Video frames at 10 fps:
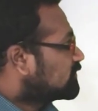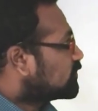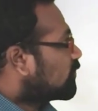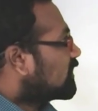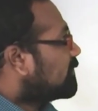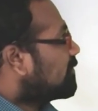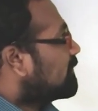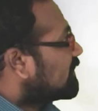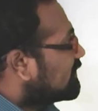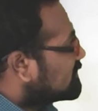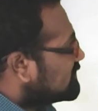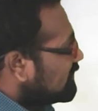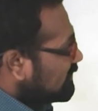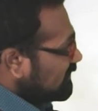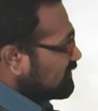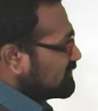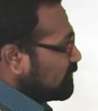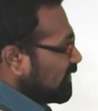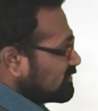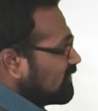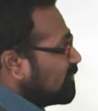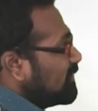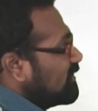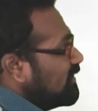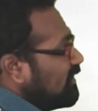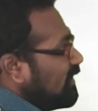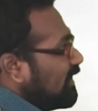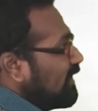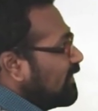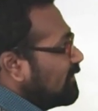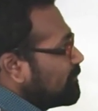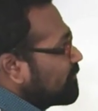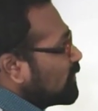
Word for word: So remember this, this vascular bundle and